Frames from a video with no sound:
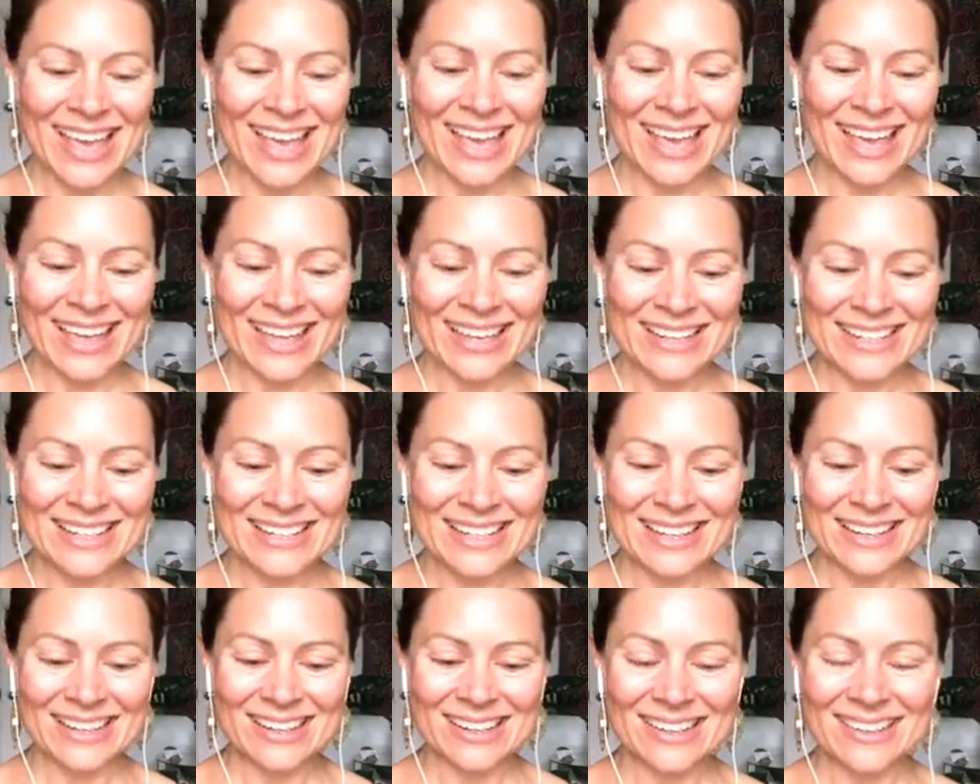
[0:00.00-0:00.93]
And
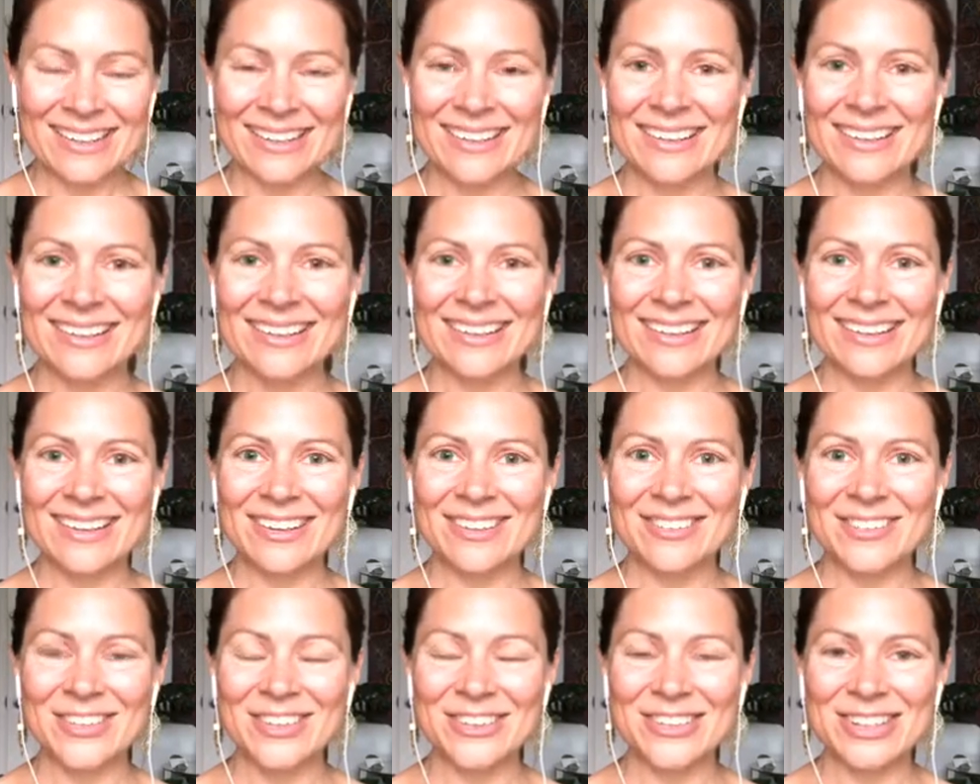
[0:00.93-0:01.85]

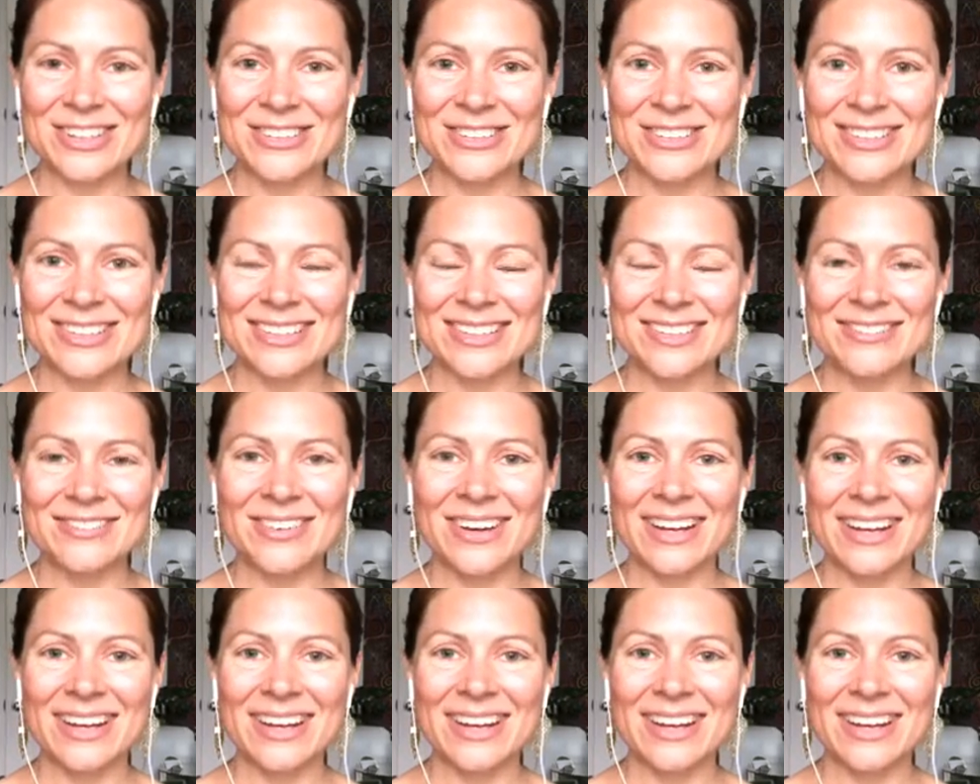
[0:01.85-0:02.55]
if you're interested in